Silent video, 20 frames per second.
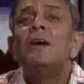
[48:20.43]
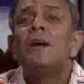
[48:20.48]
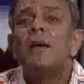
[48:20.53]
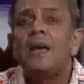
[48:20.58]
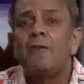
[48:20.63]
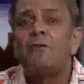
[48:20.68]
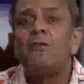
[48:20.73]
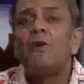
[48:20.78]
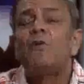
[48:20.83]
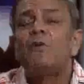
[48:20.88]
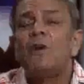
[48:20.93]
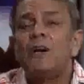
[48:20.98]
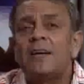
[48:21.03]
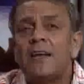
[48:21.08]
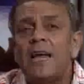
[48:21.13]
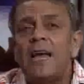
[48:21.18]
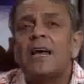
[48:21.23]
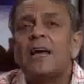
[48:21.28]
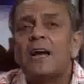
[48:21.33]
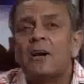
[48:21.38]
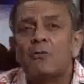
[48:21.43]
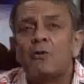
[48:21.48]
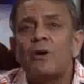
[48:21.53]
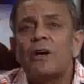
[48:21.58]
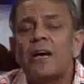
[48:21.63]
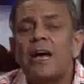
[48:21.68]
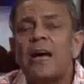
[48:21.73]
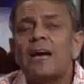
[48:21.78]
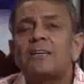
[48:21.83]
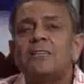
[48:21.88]
If you will take a
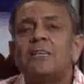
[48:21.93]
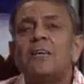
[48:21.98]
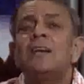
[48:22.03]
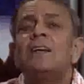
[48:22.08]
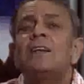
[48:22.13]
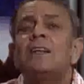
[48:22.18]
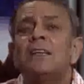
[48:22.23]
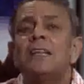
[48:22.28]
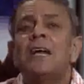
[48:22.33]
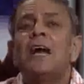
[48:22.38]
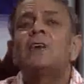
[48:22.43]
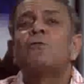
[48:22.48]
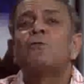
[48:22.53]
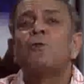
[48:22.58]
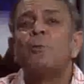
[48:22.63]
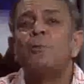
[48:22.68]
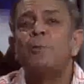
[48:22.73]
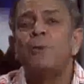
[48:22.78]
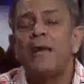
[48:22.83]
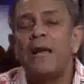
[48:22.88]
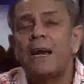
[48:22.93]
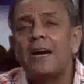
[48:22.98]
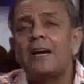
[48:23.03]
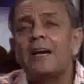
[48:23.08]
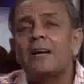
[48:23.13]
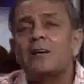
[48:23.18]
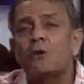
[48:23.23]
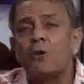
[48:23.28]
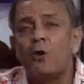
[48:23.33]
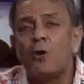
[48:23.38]
quick action, that would be, and
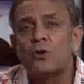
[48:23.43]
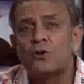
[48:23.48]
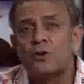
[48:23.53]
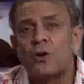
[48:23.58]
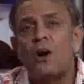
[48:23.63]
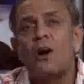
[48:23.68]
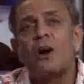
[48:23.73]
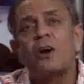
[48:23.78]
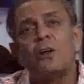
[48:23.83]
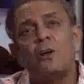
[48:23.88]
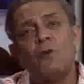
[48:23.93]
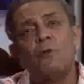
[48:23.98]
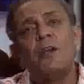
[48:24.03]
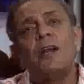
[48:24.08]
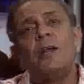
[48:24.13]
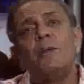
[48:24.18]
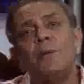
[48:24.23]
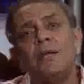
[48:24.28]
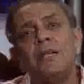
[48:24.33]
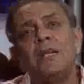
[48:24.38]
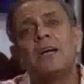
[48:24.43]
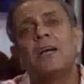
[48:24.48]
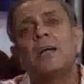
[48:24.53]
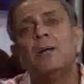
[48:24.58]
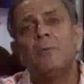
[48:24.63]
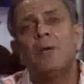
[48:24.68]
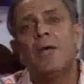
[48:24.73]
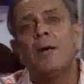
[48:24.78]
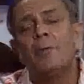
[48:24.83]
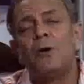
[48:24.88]
it goes wrong, you will immediately
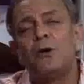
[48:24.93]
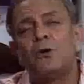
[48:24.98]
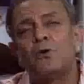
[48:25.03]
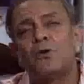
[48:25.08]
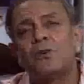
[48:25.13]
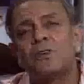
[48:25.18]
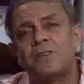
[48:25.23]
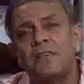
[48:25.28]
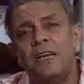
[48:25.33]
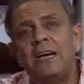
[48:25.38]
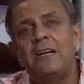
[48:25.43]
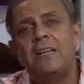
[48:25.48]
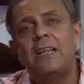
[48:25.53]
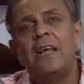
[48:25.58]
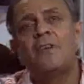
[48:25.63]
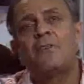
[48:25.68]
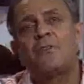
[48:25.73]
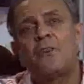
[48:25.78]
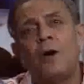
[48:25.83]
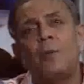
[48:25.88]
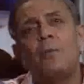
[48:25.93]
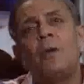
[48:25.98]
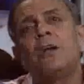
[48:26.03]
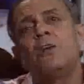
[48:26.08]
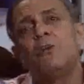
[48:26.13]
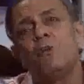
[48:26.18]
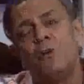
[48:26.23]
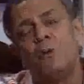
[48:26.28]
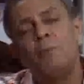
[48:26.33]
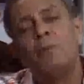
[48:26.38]
be able to recede therefrom, and
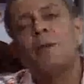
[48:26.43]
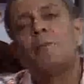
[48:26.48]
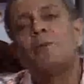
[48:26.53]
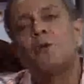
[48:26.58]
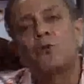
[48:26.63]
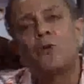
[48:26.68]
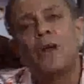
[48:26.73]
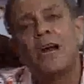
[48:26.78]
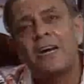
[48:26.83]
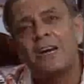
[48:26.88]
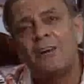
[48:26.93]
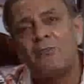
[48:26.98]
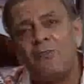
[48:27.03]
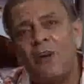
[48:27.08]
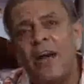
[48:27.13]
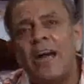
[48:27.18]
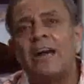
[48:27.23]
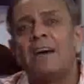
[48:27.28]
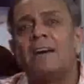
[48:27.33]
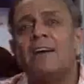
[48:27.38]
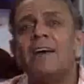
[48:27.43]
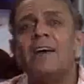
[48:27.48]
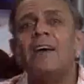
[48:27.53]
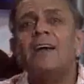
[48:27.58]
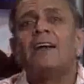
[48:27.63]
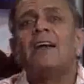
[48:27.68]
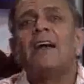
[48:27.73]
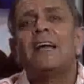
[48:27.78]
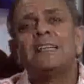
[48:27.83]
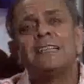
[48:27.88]
you will be able to rectify it.
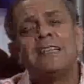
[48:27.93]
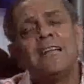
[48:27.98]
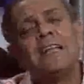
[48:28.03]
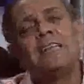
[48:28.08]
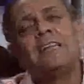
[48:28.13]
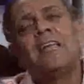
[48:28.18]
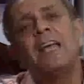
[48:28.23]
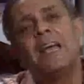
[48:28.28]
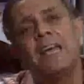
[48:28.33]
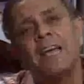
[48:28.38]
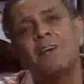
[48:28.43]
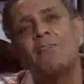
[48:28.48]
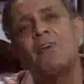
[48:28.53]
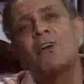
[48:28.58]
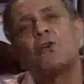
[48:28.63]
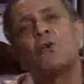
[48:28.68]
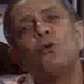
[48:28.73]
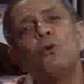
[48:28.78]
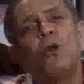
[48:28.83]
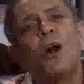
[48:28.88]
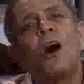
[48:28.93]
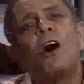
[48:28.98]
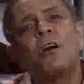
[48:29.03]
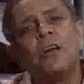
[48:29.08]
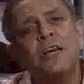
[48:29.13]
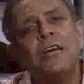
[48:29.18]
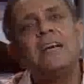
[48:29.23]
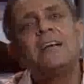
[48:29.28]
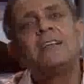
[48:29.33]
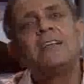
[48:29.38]
Rather than thinking for 2 long
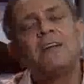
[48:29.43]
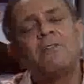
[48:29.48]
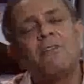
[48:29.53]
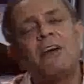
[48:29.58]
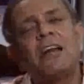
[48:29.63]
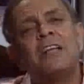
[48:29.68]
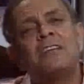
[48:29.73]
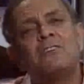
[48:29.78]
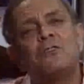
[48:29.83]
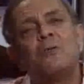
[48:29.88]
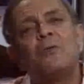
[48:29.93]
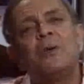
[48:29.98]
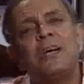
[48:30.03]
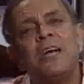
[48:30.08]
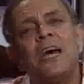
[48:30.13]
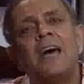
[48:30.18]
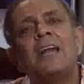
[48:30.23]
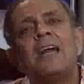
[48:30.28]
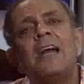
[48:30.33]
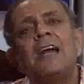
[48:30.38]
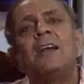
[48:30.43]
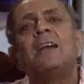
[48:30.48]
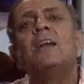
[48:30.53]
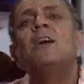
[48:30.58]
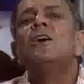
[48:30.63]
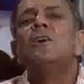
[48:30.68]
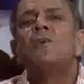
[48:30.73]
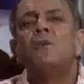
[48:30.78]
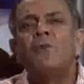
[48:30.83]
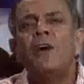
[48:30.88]
years that what is to be done, and
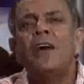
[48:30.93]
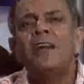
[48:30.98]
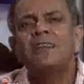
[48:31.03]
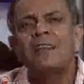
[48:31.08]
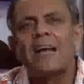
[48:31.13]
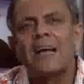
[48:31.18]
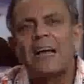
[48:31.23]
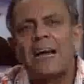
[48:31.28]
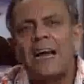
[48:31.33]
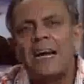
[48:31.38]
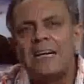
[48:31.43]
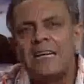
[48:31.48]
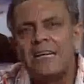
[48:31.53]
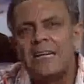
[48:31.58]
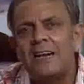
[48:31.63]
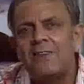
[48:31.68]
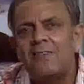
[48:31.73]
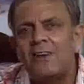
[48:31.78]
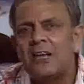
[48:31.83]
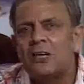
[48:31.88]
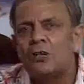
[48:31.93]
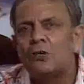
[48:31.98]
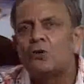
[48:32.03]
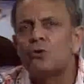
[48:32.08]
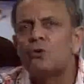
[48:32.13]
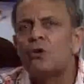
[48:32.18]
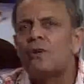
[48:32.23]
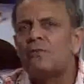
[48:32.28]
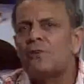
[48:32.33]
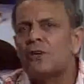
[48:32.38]
where is the guarantee that what you
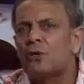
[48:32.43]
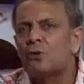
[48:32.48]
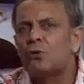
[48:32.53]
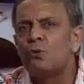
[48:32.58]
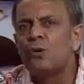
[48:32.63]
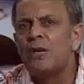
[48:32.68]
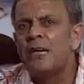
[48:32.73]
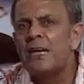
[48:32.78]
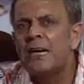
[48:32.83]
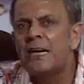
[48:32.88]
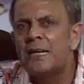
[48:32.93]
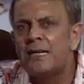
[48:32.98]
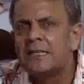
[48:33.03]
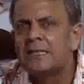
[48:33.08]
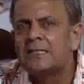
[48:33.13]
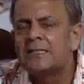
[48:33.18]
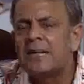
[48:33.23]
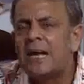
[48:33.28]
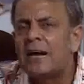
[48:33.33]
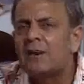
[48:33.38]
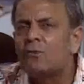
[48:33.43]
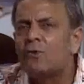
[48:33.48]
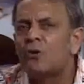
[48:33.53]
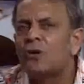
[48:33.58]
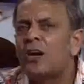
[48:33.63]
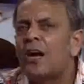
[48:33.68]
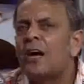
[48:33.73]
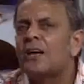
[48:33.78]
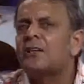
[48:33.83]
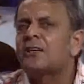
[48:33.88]
do after 2 years, that would
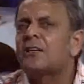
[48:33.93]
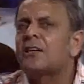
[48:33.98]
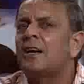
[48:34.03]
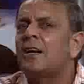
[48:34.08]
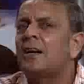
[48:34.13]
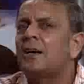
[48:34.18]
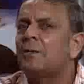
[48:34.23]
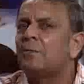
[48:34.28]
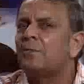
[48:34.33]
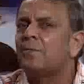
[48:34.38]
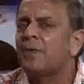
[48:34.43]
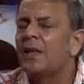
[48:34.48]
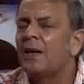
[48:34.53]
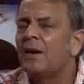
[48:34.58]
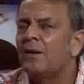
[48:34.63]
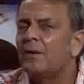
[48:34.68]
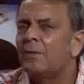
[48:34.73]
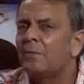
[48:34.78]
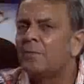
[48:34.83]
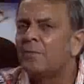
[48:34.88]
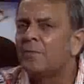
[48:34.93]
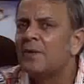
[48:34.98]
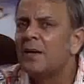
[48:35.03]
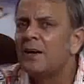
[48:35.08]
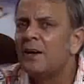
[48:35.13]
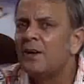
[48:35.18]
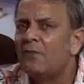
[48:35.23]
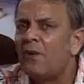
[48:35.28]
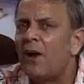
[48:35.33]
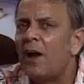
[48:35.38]
not
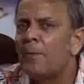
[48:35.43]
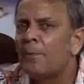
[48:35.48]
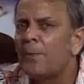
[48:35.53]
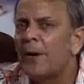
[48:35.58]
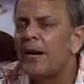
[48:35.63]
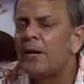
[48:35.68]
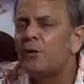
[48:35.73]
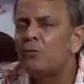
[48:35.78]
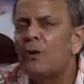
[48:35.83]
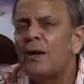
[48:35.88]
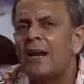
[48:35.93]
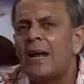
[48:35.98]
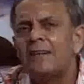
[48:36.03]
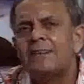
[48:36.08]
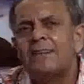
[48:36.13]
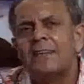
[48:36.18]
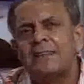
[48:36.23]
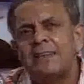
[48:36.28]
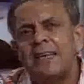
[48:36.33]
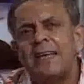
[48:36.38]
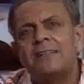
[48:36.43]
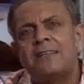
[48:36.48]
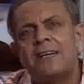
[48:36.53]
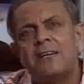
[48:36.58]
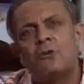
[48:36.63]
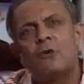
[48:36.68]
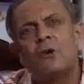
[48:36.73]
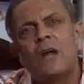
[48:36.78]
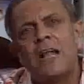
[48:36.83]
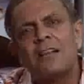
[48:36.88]
fall prey to an unsuccess. It
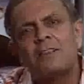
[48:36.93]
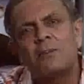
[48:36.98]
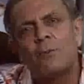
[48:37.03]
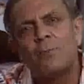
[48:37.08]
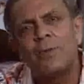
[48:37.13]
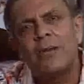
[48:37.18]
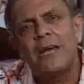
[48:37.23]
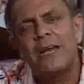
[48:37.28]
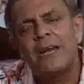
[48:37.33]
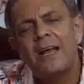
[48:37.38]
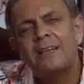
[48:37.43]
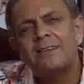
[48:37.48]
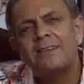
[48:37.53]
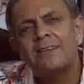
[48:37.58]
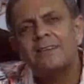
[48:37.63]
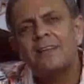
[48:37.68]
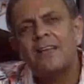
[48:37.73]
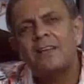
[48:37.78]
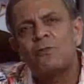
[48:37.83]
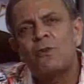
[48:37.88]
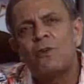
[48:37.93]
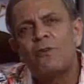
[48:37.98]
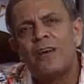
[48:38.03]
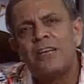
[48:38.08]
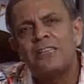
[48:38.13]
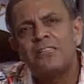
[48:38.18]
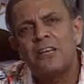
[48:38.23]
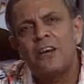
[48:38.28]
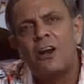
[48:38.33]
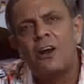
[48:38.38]
could also be an unsuccessful
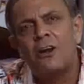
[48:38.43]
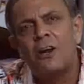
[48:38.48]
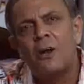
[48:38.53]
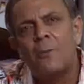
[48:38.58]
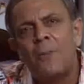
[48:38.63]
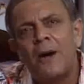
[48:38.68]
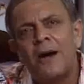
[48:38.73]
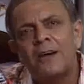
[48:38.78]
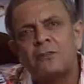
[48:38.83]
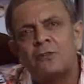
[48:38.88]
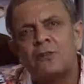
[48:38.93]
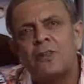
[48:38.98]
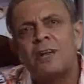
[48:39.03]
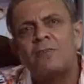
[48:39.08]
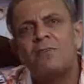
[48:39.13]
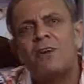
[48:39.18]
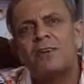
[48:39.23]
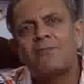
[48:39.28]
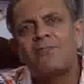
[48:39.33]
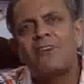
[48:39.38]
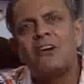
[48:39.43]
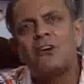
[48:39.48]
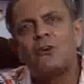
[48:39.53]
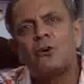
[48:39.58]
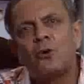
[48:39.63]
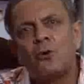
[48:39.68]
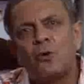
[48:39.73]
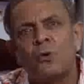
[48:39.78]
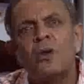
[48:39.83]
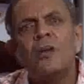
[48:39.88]
venture on your part, so then what will you
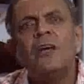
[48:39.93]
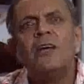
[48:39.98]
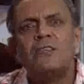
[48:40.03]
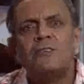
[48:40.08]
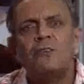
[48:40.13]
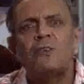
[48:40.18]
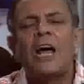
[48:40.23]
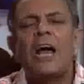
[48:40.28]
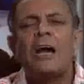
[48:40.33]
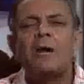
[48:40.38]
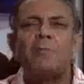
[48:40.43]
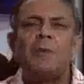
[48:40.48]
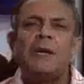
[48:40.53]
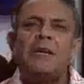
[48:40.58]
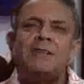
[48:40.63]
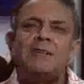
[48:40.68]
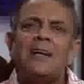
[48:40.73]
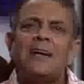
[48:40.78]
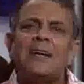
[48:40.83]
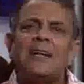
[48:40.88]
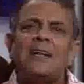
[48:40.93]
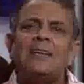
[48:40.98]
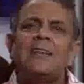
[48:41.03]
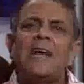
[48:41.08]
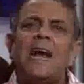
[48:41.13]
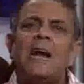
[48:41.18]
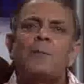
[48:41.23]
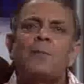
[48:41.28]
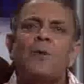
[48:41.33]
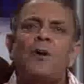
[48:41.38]
do? So that means that in
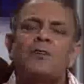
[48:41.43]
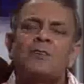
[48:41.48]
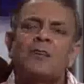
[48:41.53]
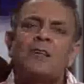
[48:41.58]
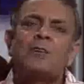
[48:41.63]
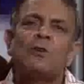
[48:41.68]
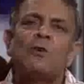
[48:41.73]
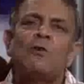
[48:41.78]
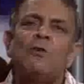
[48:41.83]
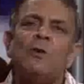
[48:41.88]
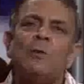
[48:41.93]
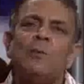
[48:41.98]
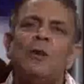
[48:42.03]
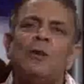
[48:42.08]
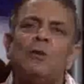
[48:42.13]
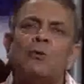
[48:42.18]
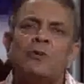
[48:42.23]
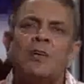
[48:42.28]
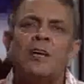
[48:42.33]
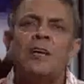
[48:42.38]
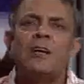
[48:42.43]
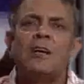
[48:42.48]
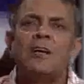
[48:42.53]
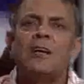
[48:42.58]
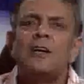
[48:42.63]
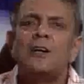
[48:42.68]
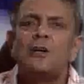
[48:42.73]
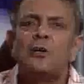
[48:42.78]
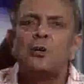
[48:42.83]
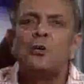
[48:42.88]
that process you will be losing
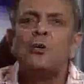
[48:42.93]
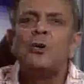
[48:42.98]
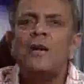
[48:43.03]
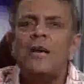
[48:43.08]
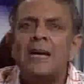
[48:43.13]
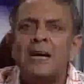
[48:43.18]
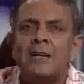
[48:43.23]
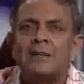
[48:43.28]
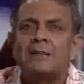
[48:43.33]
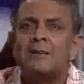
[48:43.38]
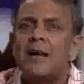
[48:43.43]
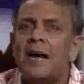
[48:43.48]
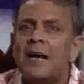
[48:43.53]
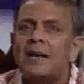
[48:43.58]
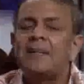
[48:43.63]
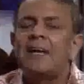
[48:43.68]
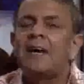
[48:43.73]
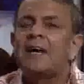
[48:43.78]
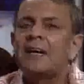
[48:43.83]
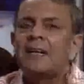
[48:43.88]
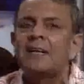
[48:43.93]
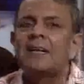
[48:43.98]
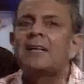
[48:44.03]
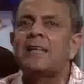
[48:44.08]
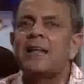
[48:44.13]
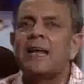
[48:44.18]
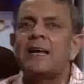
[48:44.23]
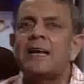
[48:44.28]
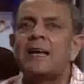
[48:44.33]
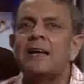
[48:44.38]
2 years. And the another
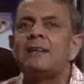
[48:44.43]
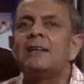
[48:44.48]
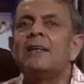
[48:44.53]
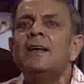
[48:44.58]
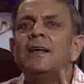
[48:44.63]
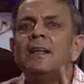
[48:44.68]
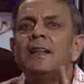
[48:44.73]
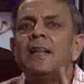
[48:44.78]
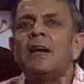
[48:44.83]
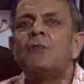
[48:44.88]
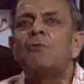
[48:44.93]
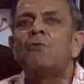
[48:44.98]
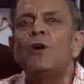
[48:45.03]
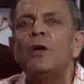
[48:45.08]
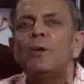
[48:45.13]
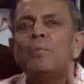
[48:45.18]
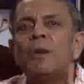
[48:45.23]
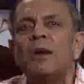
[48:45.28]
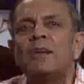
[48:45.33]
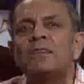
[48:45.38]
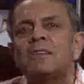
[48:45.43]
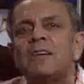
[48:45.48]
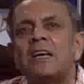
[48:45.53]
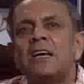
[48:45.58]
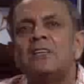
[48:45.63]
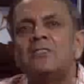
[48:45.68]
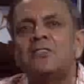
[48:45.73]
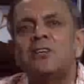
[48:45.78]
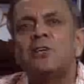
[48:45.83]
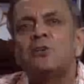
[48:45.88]
thing is that we must
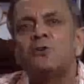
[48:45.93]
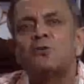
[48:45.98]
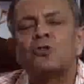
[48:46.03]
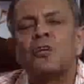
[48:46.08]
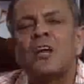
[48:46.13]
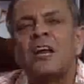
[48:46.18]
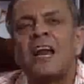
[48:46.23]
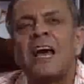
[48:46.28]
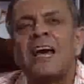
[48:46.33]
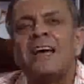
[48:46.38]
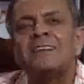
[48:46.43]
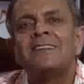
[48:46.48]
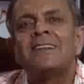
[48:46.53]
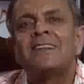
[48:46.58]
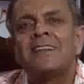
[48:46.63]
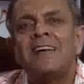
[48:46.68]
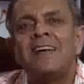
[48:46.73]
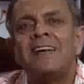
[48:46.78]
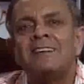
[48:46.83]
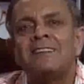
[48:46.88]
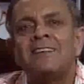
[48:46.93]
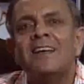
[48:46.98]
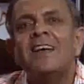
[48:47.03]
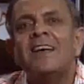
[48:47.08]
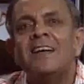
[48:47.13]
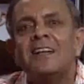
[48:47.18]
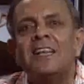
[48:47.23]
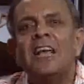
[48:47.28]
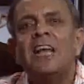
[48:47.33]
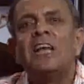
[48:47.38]
institutionalize the things.
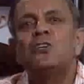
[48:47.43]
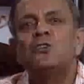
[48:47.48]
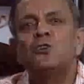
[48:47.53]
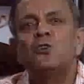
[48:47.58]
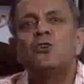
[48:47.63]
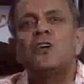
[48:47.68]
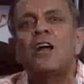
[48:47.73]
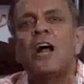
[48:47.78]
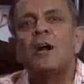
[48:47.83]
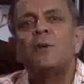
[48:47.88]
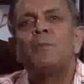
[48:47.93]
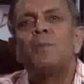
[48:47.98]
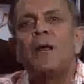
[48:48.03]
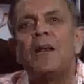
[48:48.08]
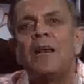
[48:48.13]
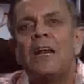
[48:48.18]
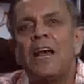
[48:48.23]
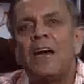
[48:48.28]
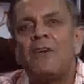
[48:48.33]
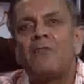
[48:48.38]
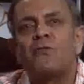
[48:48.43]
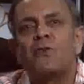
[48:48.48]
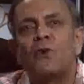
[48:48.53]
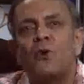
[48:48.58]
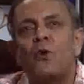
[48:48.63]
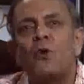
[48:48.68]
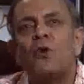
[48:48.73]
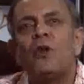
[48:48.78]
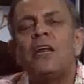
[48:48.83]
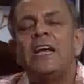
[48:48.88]
Things should not be left
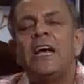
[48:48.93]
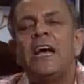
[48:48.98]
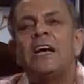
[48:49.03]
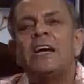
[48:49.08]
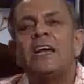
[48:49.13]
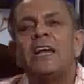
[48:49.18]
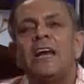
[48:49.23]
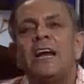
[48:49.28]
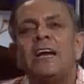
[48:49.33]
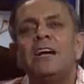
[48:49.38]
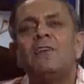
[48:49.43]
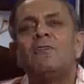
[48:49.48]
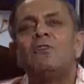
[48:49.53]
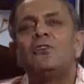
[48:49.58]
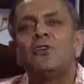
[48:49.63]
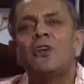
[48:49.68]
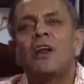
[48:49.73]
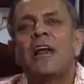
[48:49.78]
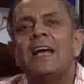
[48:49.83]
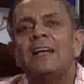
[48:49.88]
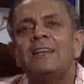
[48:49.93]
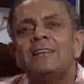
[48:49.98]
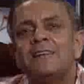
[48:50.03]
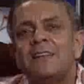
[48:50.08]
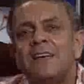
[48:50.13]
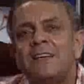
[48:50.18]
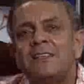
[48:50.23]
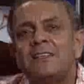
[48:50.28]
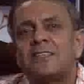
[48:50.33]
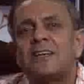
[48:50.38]
only at
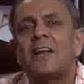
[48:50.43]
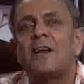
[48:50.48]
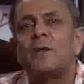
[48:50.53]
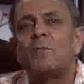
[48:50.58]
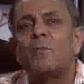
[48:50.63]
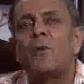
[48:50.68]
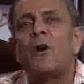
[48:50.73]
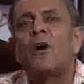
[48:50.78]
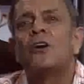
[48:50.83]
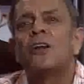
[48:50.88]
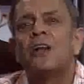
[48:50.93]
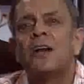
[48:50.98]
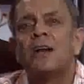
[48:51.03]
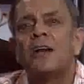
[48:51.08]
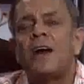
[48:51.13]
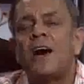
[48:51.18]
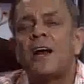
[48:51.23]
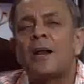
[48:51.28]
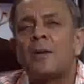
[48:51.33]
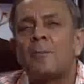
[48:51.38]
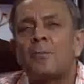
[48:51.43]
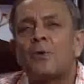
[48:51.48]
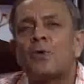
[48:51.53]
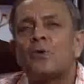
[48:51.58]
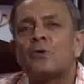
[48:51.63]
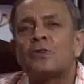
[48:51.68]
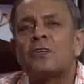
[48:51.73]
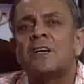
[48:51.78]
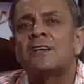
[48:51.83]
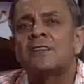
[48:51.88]
individualizational model or
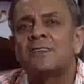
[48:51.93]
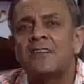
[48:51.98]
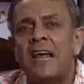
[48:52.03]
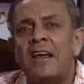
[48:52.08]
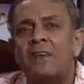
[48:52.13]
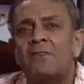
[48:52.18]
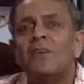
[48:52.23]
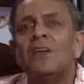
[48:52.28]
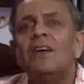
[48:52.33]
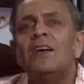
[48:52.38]
approach itself.